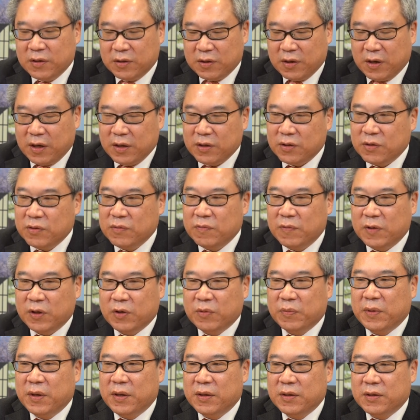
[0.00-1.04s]
So I do
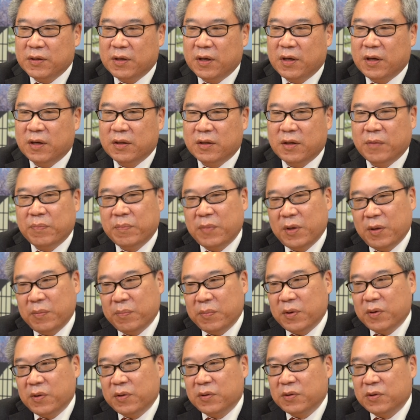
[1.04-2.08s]
recommend the
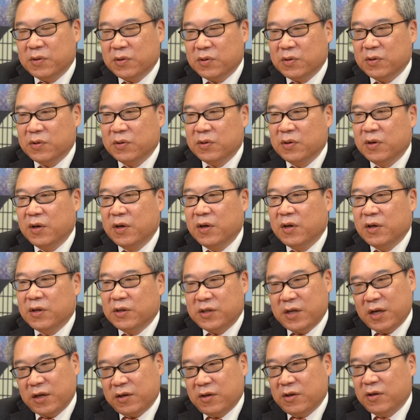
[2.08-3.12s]
people to
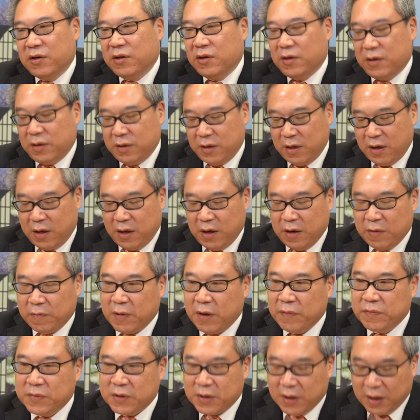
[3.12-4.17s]
check the
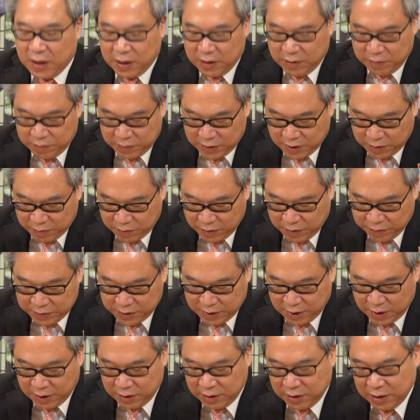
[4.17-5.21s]
website. The
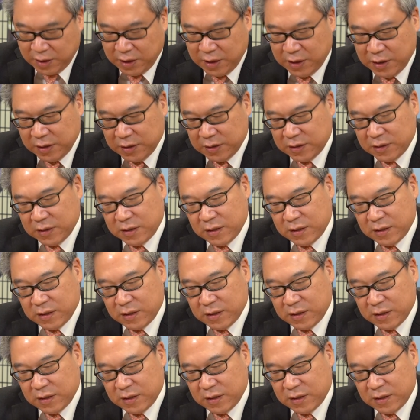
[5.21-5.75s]
website is